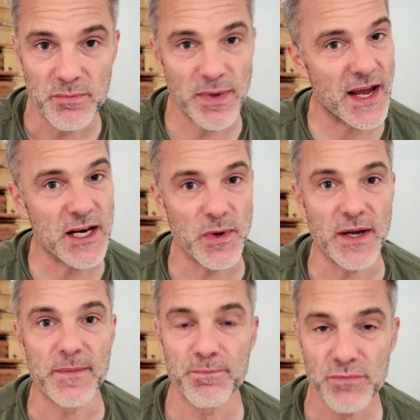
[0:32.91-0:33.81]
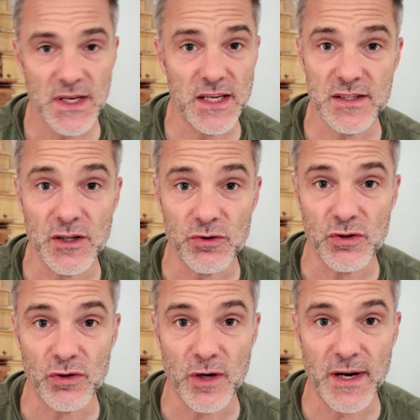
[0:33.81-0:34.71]
But anyway, here's a little
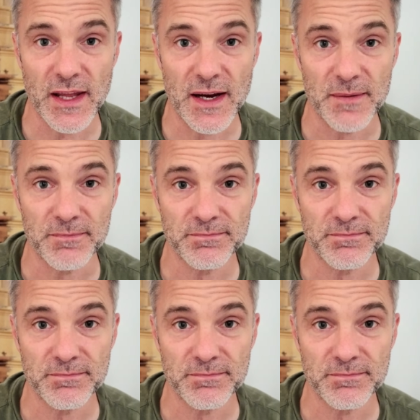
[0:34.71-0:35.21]
story about that.